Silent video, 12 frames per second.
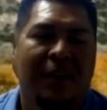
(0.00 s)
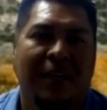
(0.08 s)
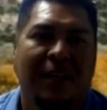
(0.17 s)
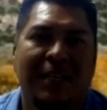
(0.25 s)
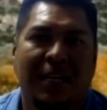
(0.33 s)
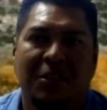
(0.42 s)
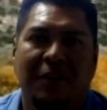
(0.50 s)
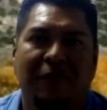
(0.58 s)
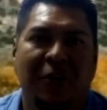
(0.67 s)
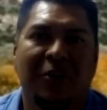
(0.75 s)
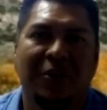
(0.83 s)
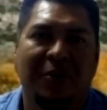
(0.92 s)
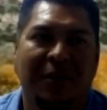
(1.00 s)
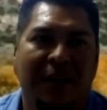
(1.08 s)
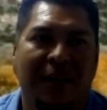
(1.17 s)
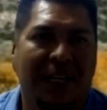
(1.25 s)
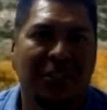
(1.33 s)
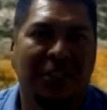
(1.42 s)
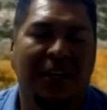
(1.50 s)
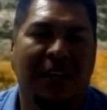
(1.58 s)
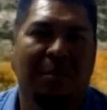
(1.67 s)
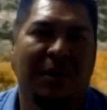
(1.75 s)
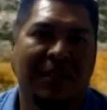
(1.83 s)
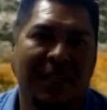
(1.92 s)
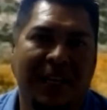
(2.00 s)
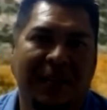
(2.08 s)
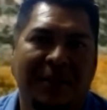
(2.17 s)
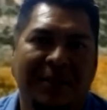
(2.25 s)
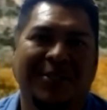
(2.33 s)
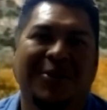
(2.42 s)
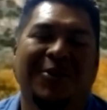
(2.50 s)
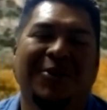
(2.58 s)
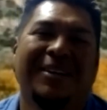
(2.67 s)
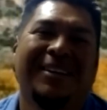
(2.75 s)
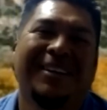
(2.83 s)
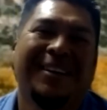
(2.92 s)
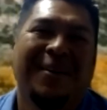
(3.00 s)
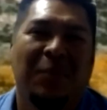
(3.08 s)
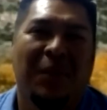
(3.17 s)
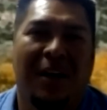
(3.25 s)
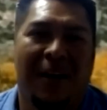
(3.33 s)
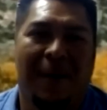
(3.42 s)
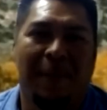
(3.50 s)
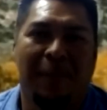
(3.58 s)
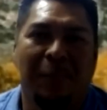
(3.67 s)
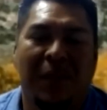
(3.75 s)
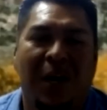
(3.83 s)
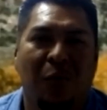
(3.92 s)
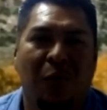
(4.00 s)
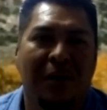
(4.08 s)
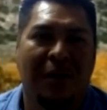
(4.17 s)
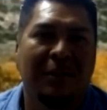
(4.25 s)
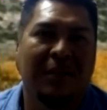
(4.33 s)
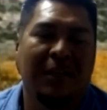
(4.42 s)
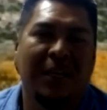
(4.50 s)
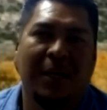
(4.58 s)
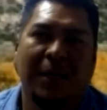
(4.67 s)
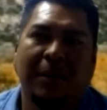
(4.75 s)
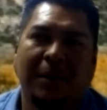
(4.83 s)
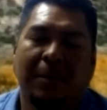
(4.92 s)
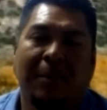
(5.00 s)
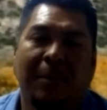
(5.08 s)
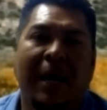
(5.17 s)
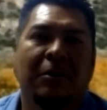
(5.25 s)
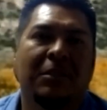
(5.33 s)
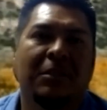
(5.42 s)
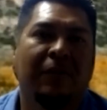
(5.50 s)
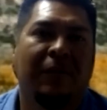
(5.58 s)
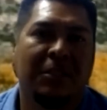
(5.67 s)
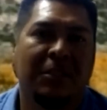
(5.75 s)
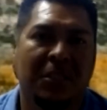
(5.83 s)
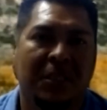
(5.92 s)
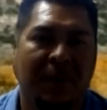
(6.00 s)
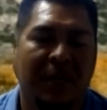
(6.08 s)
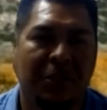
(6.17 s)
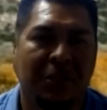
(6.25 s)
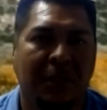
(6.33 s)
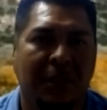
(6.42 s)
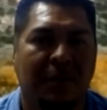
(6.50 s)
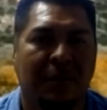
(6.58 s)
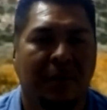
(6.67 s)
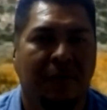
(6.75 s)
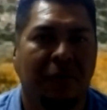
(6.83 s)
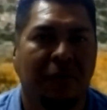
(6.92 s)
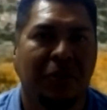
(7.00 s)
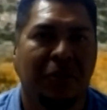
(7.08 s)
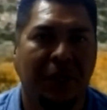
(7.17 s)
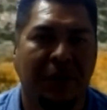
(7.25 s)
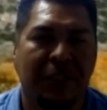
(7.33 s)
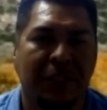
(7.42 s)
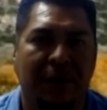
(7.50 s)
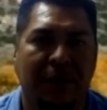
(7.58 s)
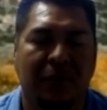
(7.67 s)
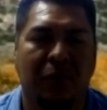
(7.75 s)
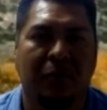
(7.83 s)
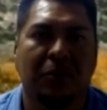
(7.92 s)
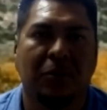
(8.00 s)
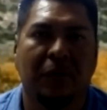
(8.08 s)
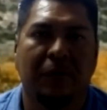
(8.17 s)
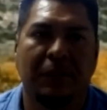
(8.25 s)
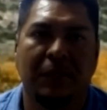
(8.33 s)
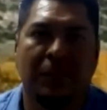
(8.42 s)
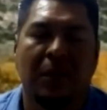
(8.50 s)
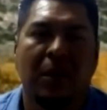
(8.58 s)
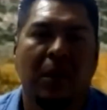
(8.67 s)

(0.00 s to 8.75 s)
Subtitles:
It's actually fairly new. I actually got it Monday. So I was a battered intervention specialist for 2 years here at Social Services,